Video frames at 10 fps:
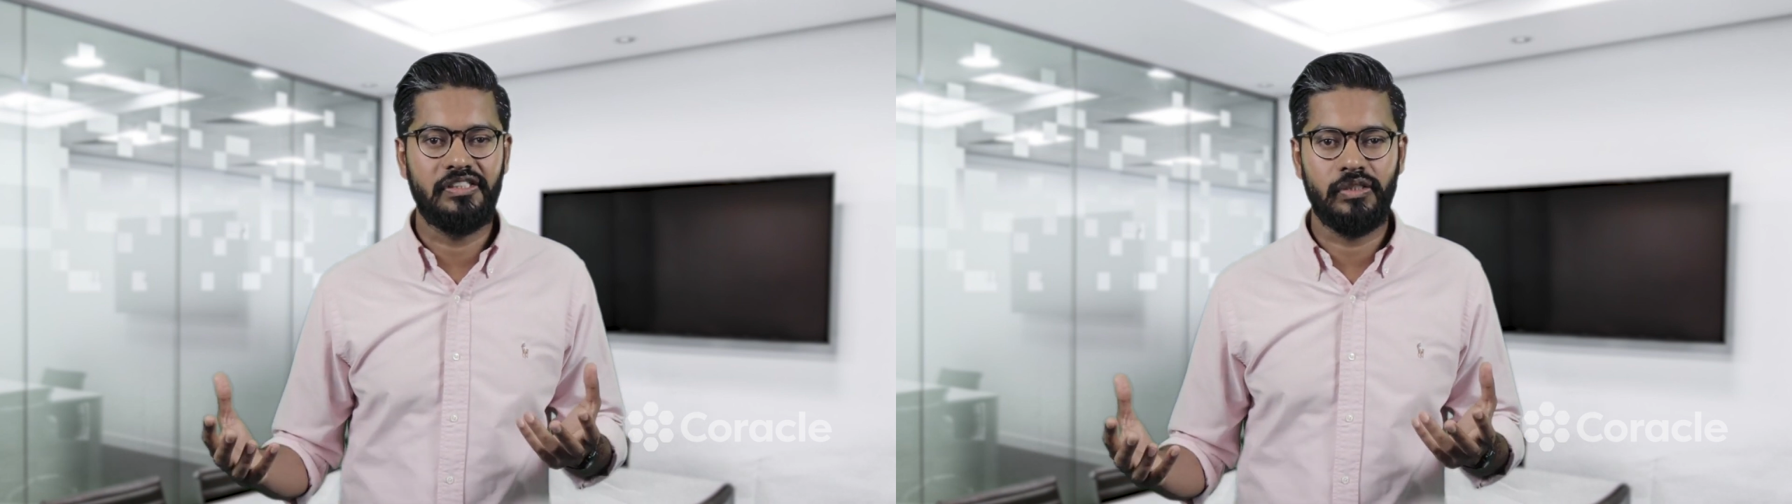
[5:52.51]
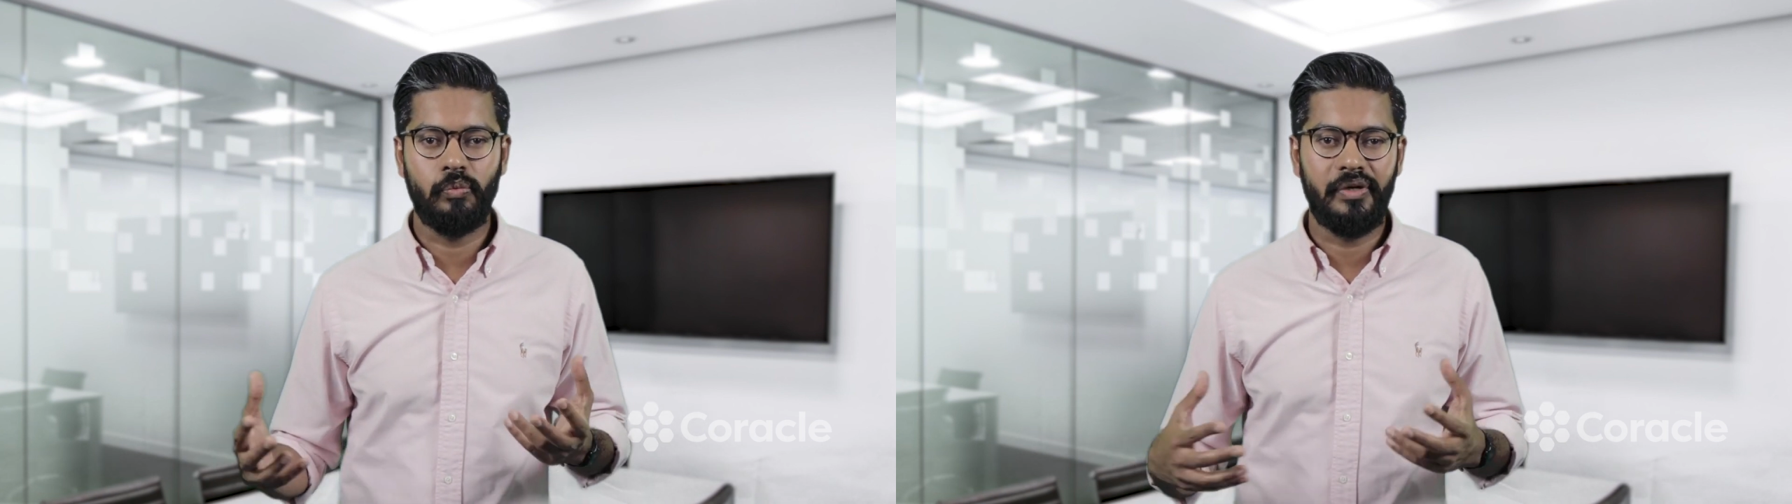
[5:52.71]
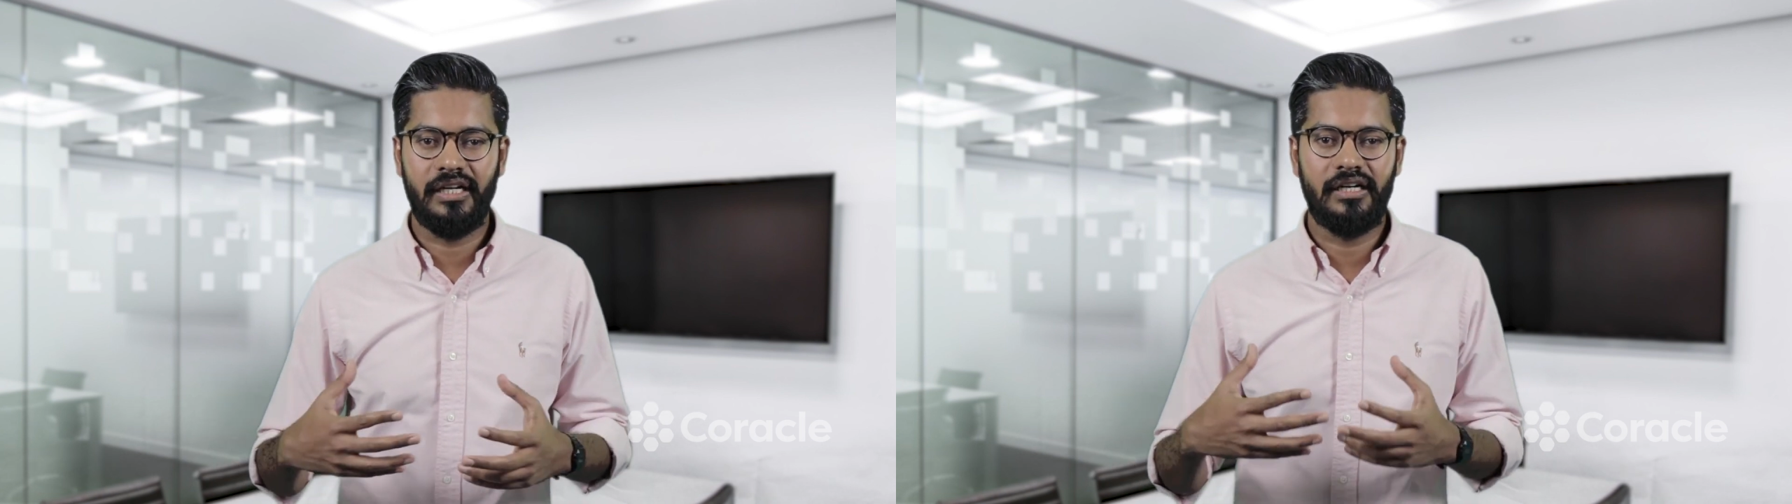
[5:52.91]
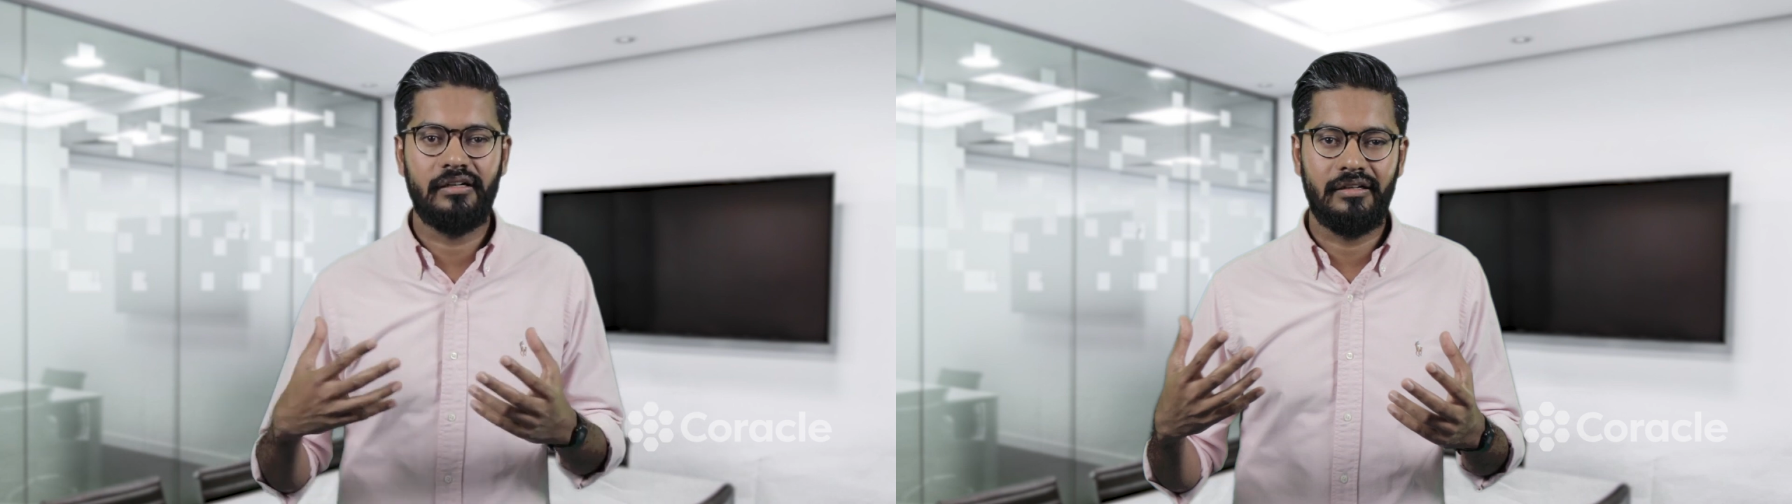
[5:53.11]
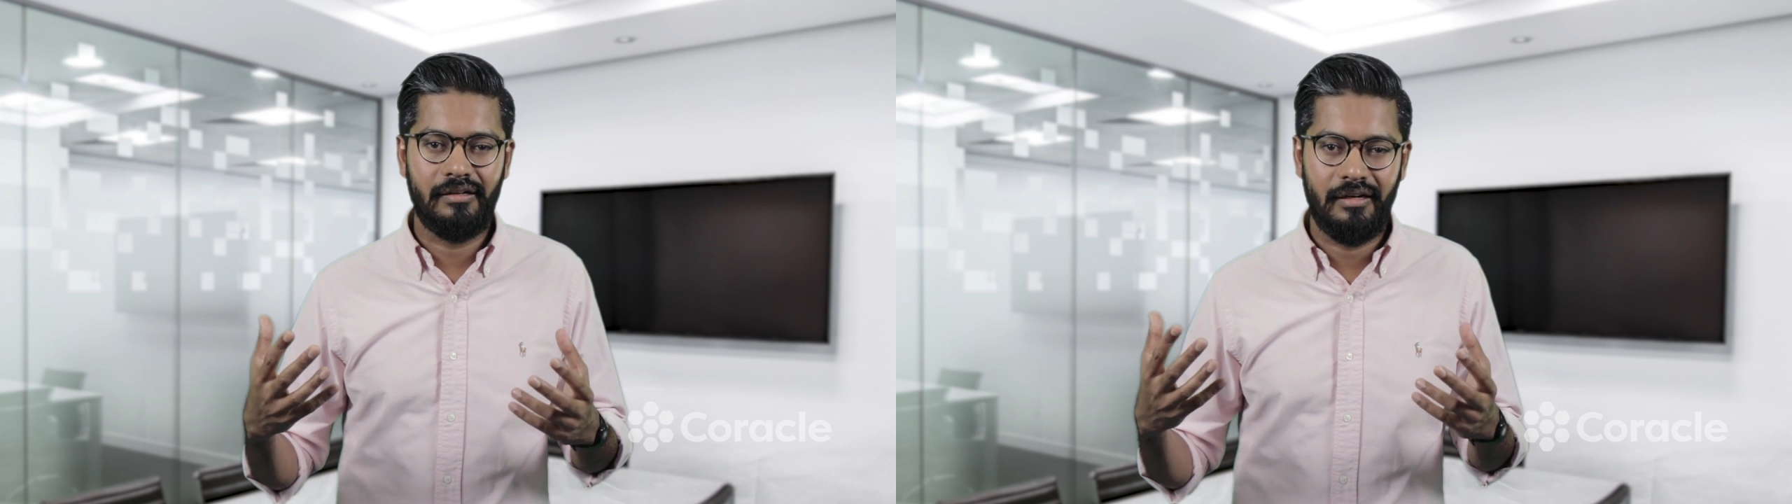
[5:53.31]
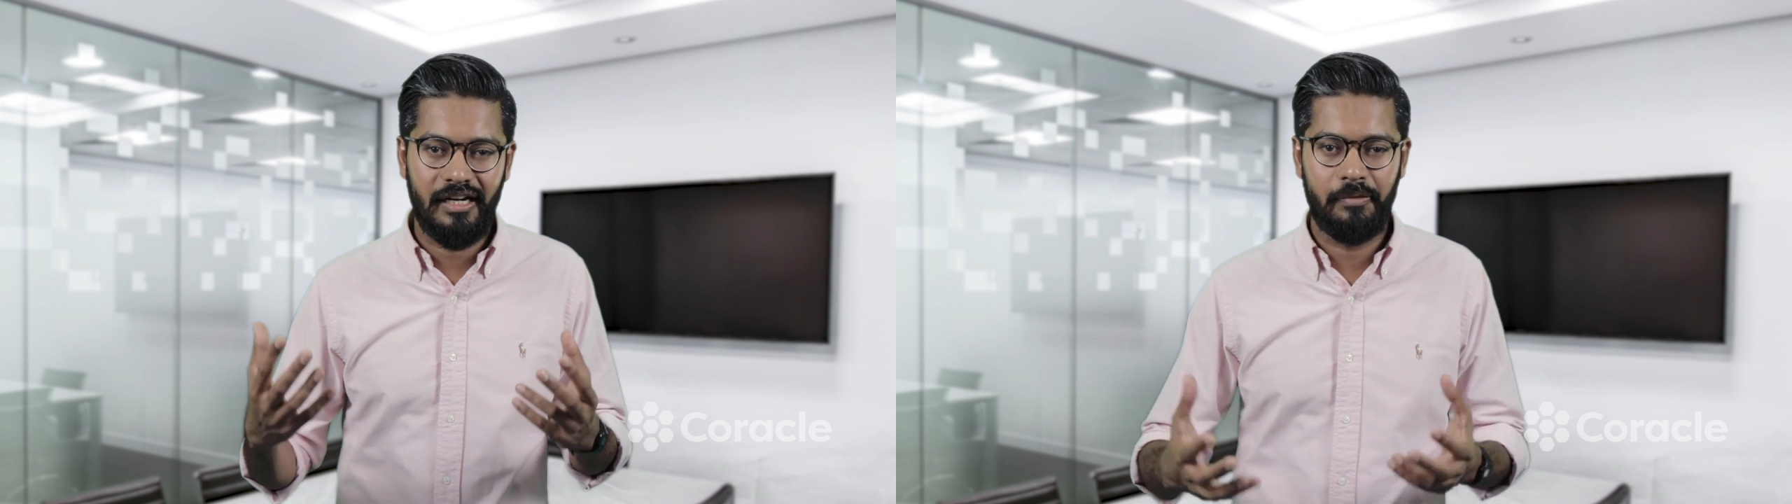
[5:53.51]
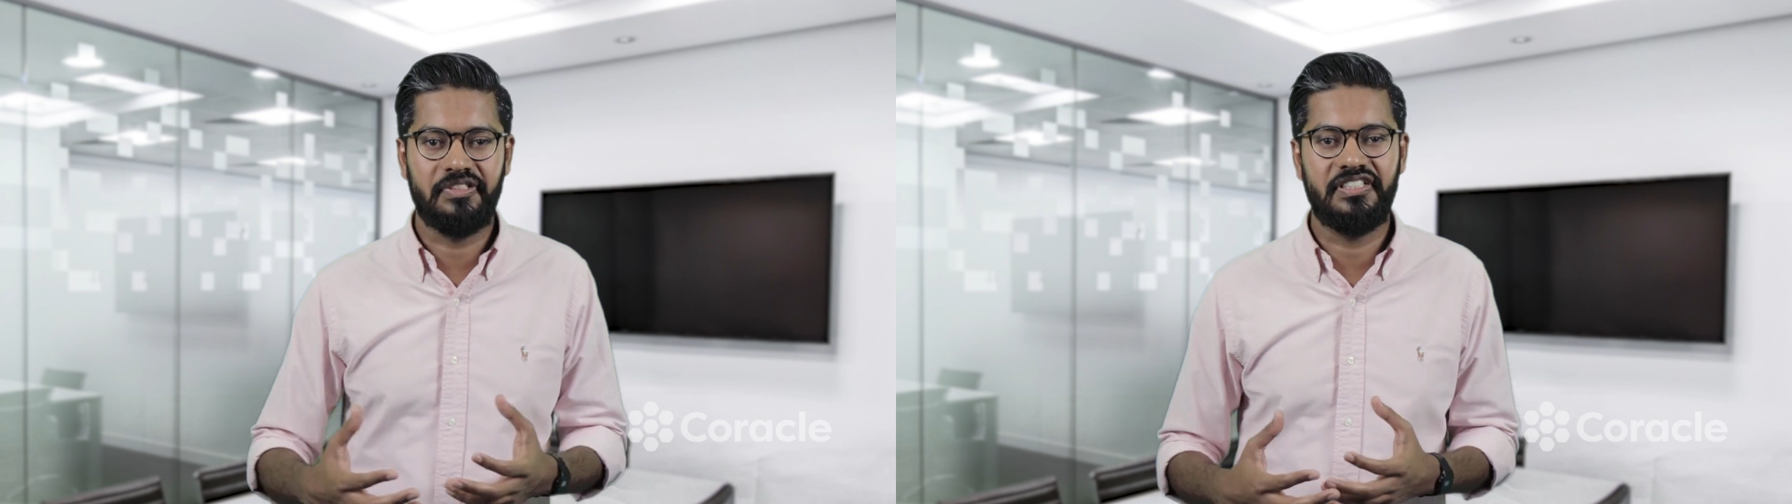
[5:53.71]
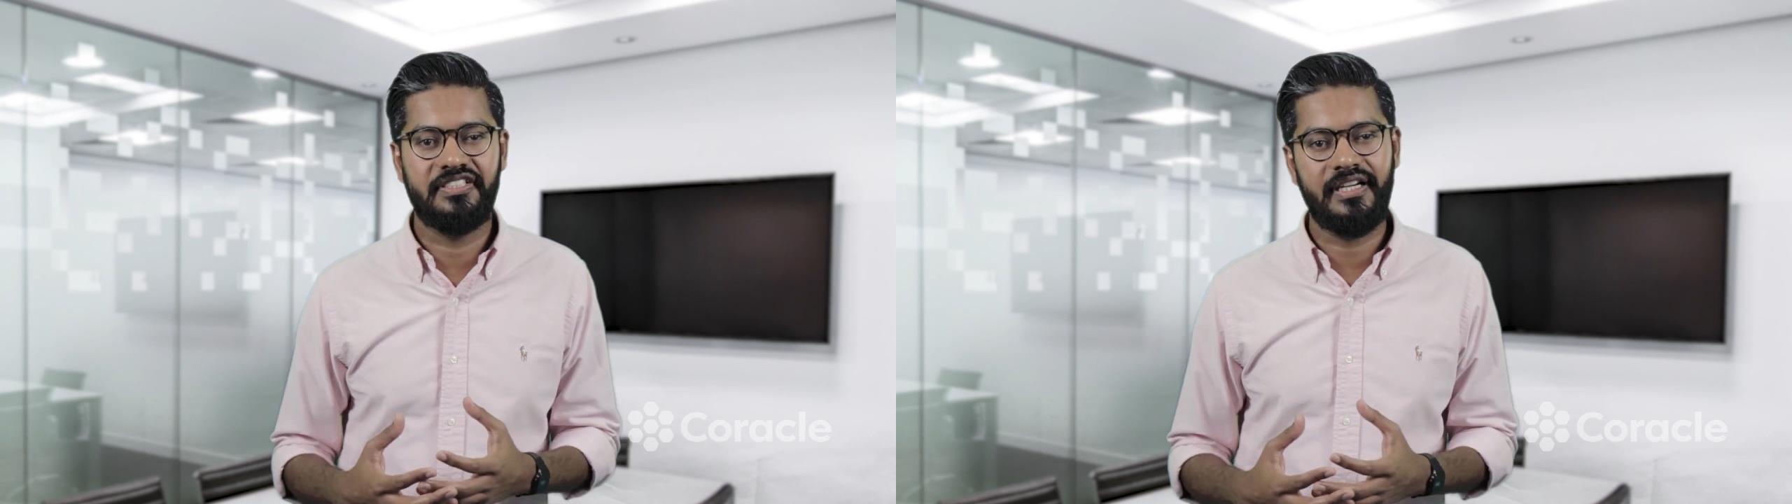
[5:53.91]
So we cannot
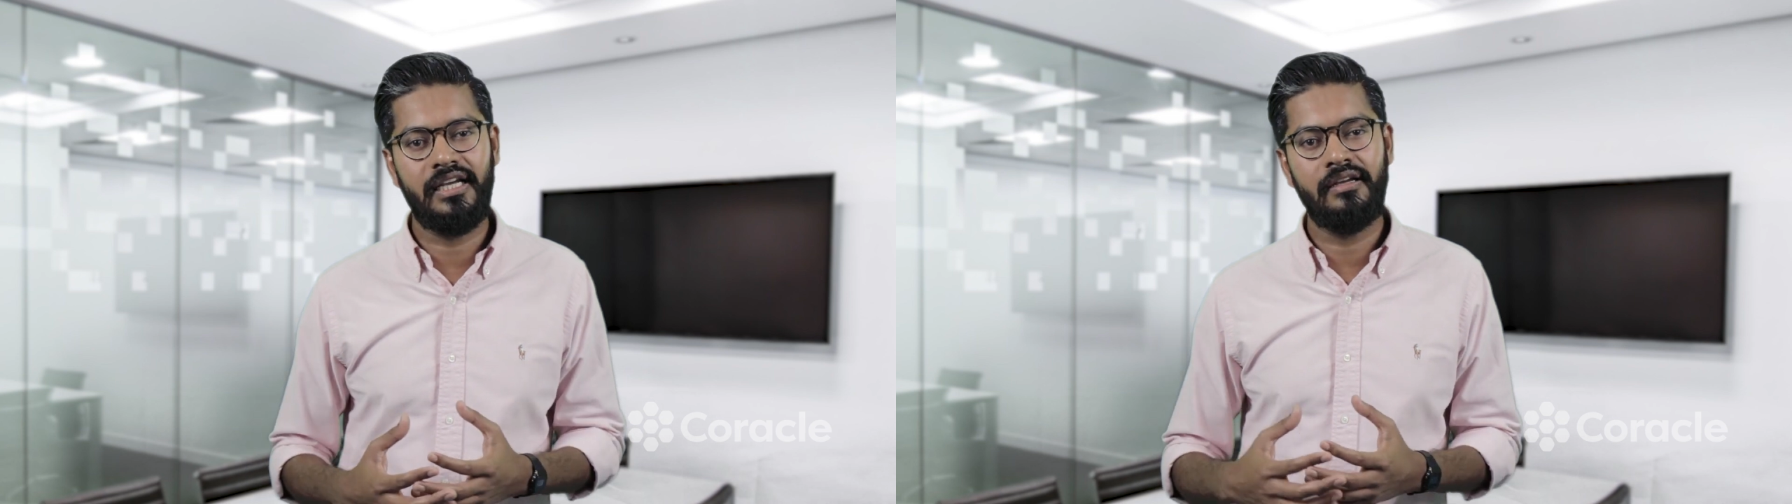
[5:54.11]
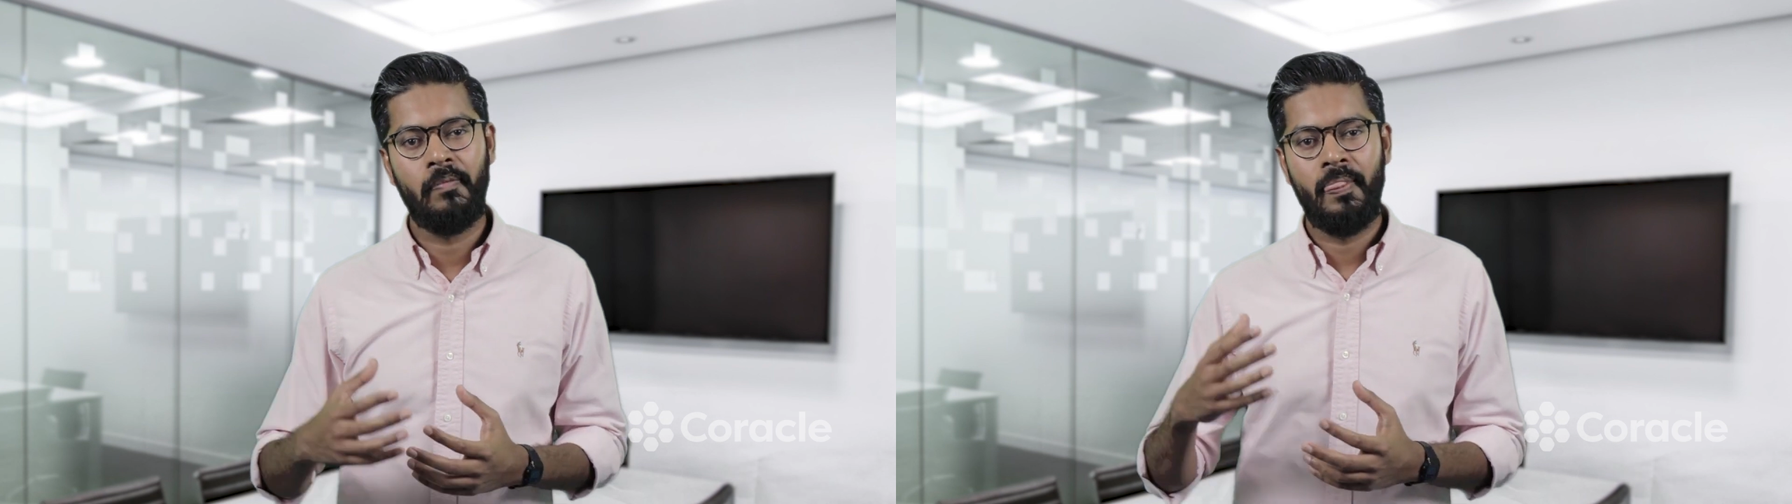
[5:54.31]
100% say